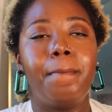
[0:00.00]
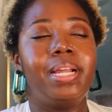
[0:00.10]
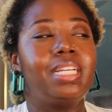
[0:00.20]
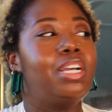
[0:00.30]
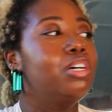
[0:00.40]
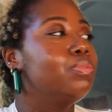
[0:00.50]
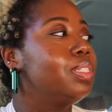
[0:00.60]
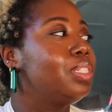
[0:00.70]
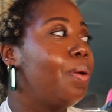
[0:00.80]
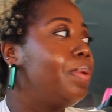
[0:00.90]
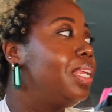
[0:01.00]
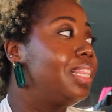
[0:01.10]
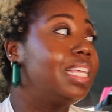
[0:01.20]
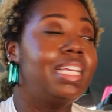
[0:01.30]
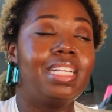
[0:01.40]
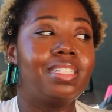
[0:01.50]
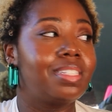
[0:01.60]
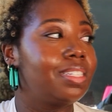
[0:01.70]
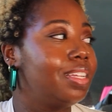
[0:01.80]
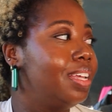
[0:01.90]
but it goes with so many
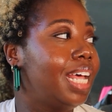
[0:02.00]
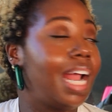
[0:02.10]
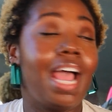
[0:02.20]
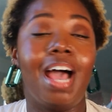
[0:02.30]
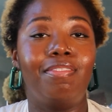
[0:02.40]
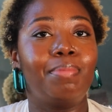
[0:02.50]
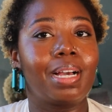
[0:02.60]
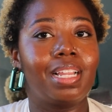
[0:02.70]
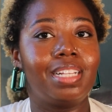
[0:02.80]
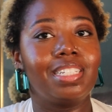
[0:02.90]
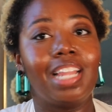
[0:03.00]
things that I have in my closet.